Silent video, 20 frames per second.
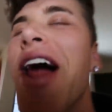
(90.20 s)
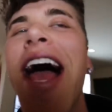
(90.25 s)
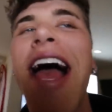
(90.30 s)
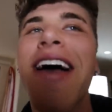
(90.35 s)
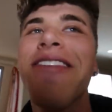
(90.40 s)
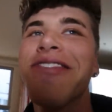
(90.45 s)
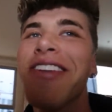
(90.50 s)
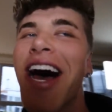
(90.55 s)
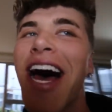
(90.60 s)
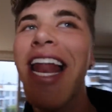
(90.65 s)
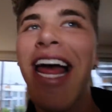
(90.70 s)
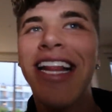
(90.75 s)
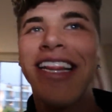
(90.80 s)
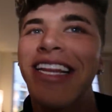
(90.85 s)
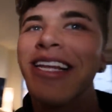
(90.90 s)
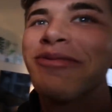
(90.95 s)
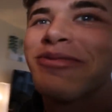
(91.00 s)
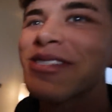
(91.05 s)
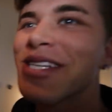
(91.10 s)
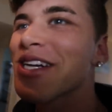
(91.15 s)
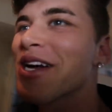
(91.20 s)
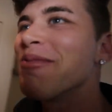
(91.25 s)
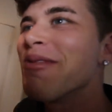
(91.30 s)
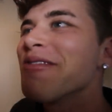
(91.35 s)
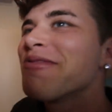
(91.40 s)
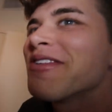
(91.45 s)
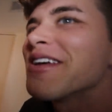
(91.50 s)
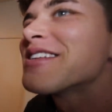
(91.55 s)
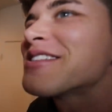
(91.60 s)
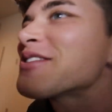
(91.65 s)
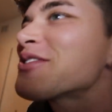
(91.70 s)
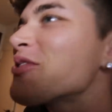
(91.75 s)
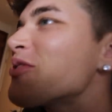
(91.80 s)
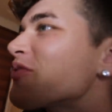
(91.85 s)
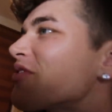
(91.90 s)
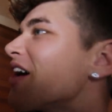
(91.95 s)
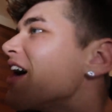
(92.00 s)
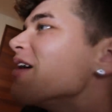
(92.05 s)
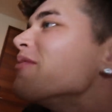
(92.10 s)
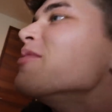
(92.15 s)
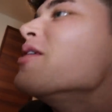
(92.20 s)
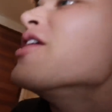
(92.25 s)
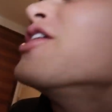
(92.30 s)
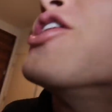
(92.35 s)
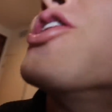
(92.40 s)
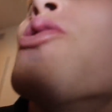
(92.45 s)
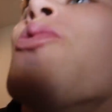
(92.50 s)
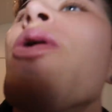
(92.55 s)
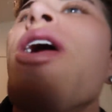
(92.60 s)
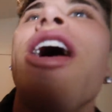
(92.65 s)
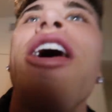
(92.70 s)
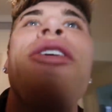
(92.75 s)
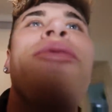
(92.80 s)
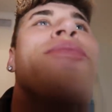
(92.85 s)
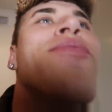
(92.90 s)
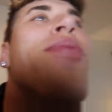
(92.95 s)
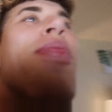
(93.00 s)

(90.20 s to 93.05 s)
I have not had lipstick on my face this whole time. Where?